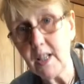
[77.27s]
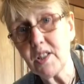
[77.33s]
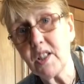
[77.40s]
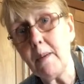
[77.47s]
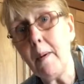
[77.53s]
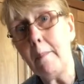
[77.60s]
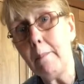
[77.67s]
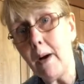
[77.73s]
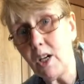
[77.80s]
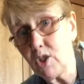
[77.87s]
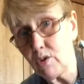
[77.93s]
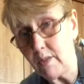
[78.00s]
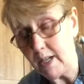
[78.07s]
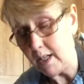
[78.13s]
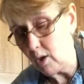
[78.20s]
some
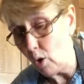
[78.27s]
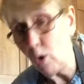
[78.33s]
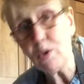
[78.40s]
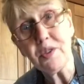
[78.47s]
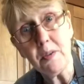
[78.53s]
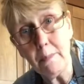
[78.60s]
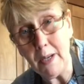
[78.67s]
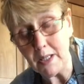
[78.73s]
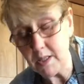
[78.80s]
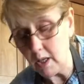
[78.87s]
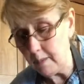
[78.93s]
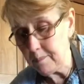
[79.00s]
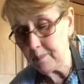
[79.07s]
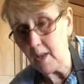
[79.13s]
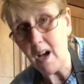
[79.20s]
margarine or some
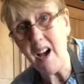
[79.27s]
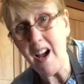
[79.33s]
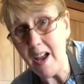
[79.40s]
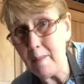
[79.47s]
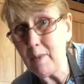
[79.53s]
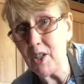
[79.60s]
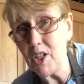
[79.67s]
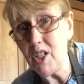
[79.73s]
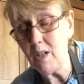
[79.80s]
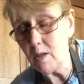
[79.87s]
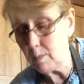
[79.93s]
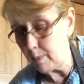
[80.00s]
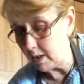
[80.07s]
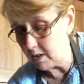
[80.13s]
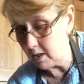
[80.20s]
butter. I'm going to use
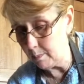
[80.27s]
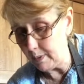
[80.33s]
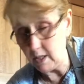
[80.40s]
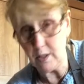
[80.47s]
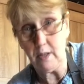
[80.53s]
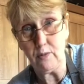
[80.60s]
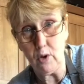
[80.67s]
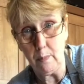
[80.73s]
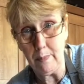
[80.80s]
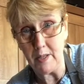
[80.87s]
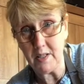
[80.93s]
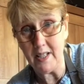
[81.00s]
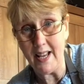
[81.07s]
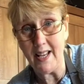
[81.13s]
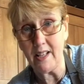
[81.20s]
butter because I've got
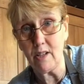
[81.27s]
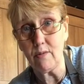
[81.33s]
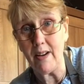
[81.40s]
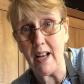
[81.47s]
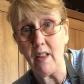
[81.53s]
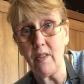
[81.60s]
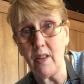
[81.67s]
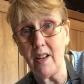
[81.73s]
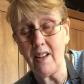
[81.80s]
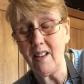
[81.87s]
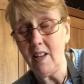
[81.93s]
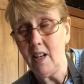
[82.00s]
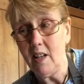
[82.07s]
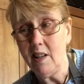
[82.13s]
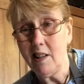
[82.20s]
butter hanging around that
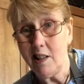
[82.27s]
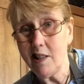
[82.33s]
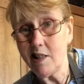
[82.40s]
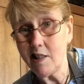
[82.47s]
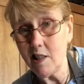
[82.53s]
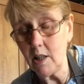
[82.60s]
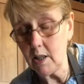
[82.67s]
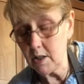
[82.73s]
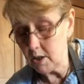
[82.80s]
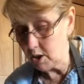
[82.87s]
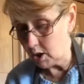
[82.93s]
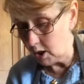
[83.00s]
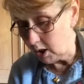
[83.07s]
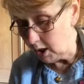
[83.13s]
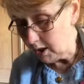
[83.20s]
is starting to
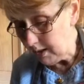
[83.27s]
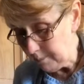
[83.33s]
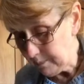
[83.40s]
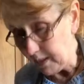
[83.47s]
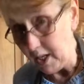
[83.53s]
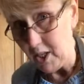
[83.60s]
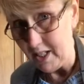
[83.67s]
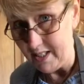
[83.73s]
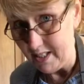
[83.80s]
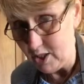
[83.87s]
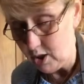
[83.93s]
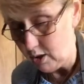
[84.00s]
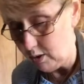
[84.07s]
turn and I need to